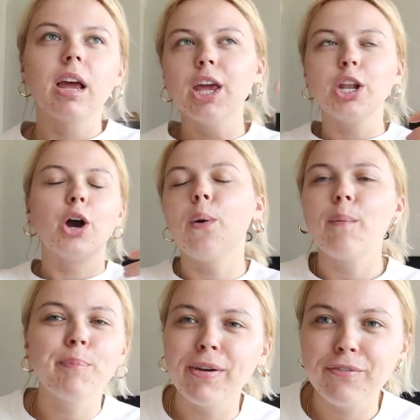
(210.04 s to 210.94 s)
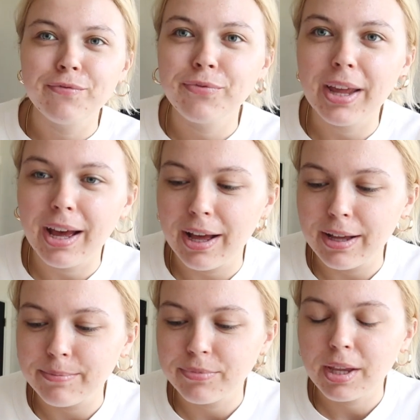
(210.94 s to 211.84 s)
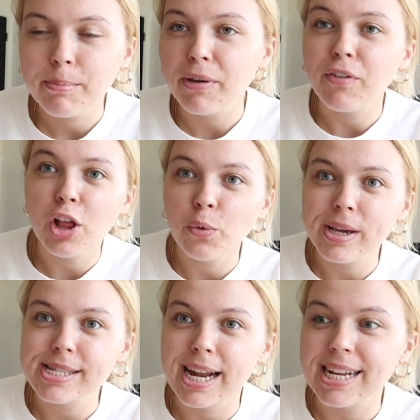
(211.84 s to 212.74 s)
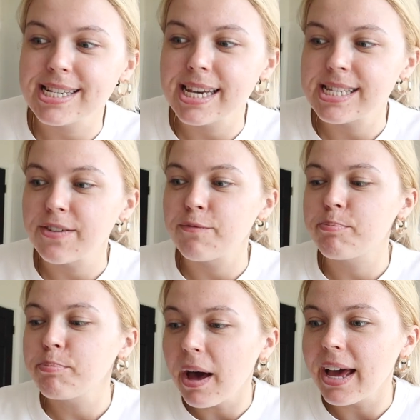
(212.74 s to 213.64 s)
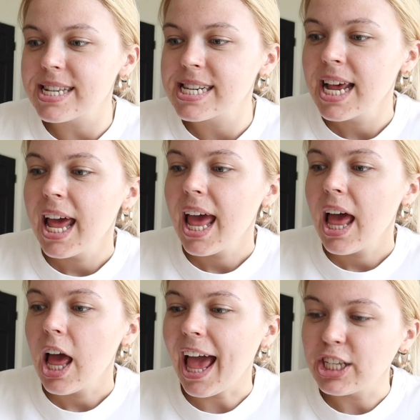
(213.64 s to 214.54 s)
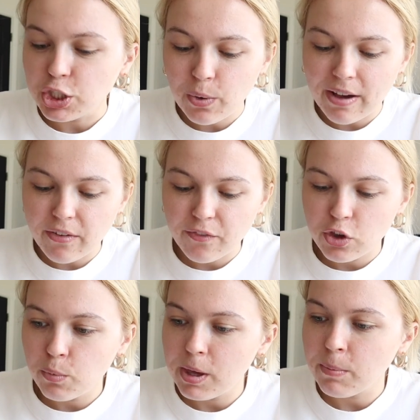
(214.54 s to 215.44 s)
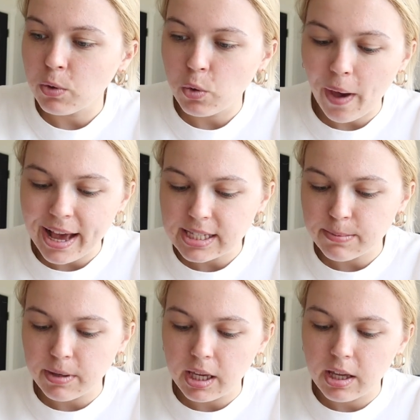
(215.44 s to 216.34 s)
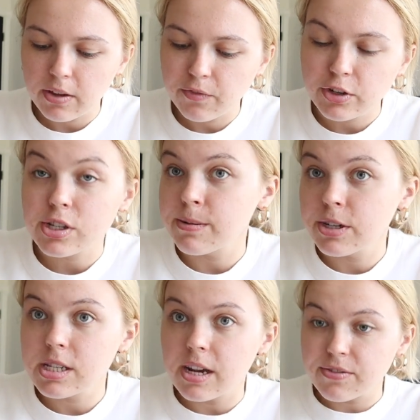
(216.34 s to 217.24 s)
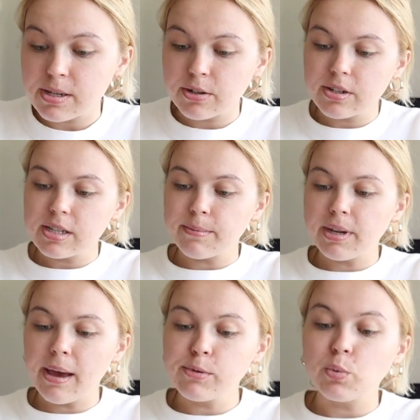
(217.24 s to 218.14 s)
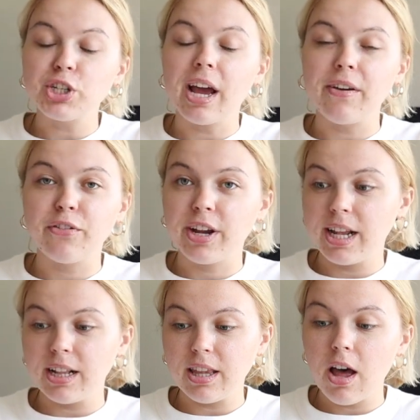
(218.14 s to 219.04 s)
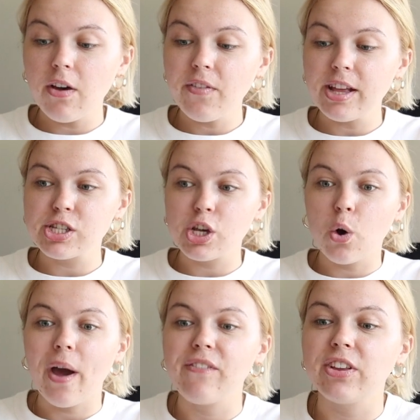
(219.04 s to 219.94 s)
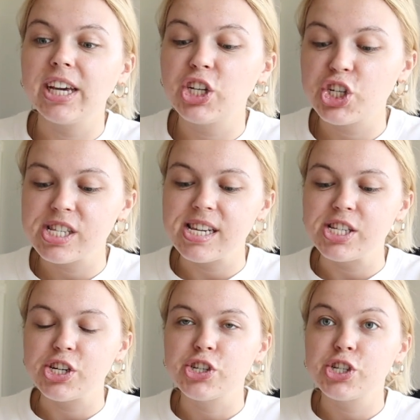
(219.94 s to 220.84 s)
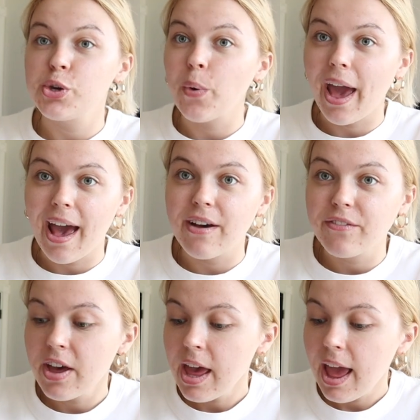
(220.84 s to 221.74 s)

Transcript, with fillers: you know my uh, my following is not excessive but I do have a few people who ask me for stuff sometimes which I freaking love and so I feel like it's just easier to have